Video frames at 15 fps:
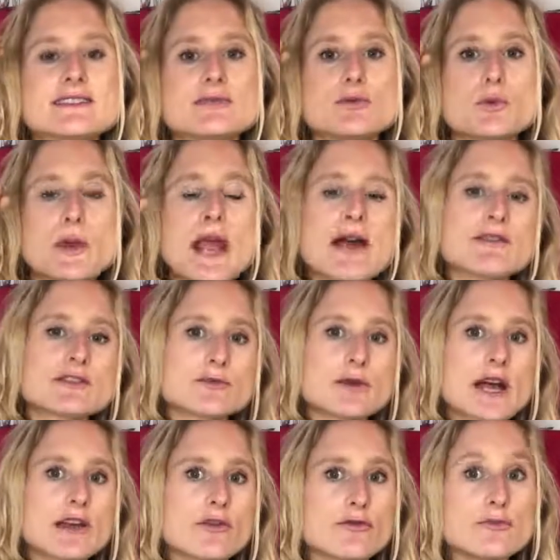we have some
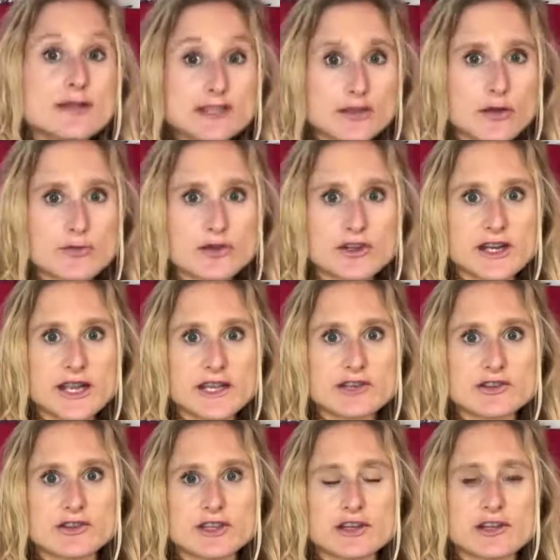kind of
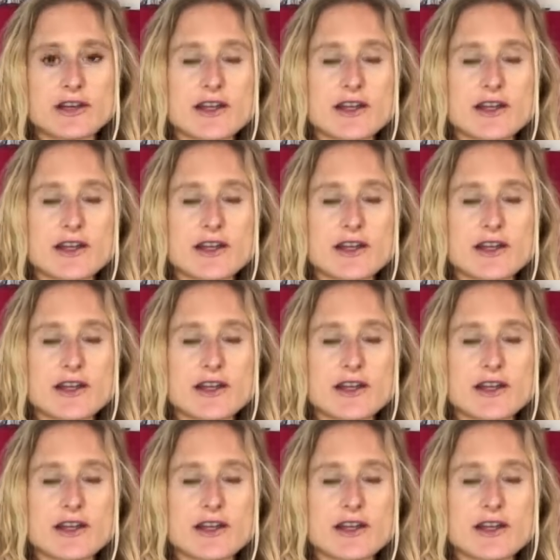miscommunication here.